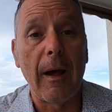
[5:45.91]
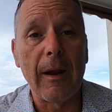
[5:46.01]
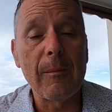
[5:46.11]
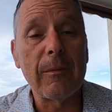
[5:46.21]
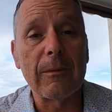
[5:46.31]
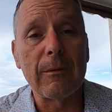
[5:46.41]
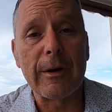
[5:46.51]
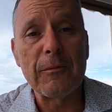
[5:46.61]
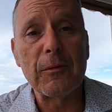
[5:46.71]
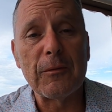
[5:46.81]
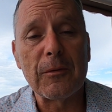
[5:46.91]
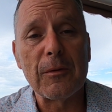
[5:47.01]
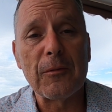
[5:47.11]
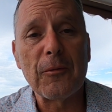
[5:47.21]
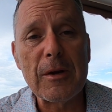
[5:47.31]
And I'm grateful
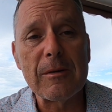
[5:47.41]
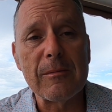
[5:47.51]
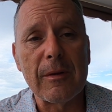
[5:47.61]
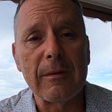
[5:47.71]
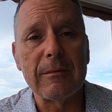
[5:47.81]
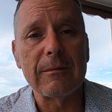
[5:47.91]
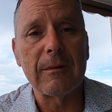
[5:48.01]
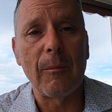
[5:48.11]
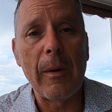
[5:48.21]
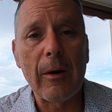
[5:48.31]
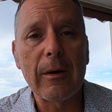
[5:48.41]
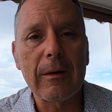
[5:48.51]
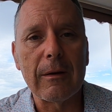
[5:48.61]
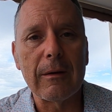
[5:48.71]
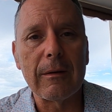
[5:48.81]
for the freedom that
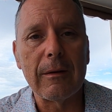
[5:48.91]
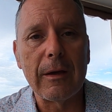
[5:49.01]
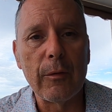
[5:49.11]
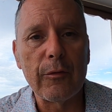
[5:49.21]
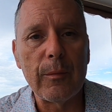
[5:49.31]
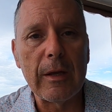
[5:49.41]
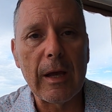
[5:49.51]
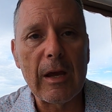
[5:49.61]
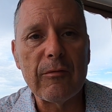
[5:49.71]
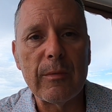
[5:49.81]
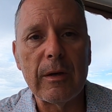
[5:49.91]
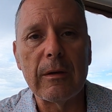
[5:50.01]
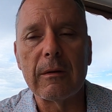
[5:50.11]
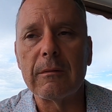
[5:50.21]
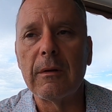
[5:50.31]
America gives me, gave
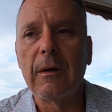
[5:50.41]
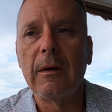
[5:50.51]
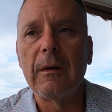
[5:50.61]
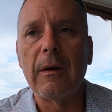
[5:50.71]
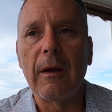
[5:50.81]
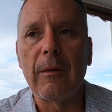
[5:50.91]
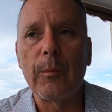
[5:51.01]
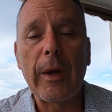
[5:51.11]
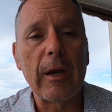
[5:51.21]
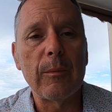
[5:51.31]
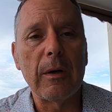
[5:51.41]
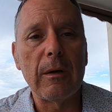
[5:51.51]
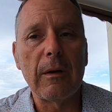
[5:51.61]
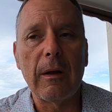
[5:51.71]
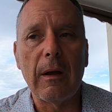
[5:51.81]
me, and and
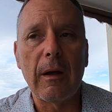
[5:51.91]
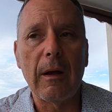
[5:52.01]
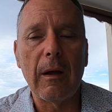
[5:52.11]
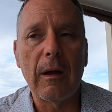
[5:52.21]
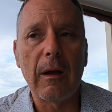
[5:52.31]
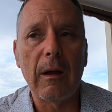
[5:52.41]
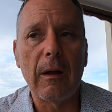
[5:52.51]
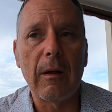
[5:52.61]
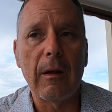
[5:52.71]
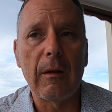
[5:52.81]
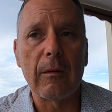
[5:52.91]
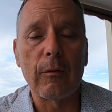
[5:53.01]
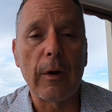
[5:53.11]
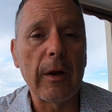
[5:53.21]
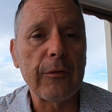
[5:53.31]
Panama
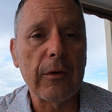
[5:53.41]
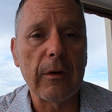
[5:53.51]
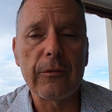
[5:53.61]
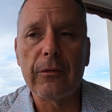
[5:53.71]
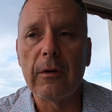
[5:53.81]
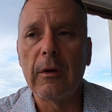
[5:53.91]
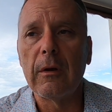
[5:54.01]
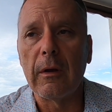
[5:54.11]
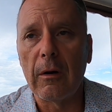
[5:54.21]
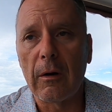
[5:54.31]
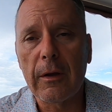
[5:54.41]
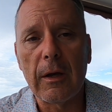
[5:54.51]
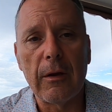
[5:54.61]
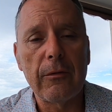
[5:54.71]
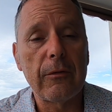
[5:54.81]
grants us, in our
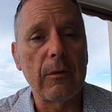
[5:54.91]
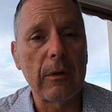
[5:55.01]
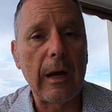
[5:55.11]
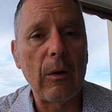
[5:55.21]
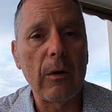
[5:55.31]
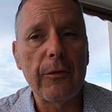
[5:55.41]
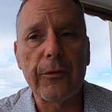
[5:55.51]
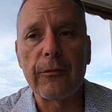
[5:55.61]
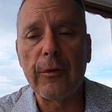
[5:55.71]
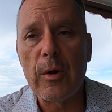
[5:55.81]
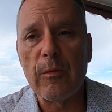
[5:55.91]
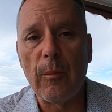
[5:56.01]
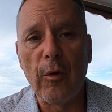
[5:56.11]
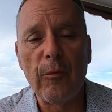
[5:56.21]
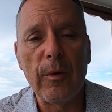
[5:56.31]
case, to allow us the freedom of
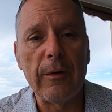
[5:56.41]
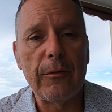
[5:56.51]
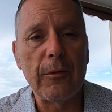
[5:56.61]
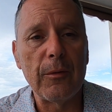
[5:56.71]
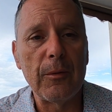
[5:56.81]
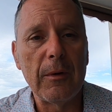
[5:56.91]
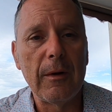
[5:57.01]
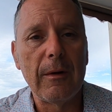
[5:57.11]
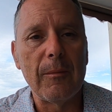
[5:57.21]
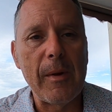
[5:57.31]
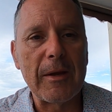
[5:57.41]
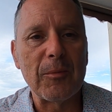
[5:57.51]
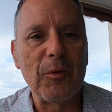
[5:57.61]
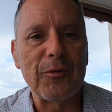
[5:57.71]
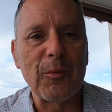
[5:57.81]
movement to make the
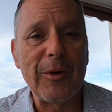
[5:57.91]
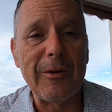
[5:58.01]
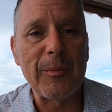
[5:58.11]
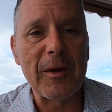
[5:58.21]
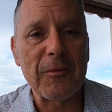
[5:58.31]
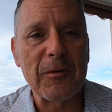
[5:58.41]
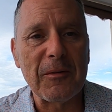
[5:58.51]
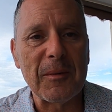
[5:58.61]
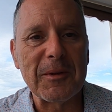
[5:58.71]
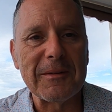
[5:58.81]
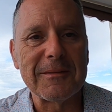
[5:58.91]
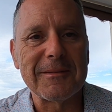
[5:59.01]
moves that we need to make for our family.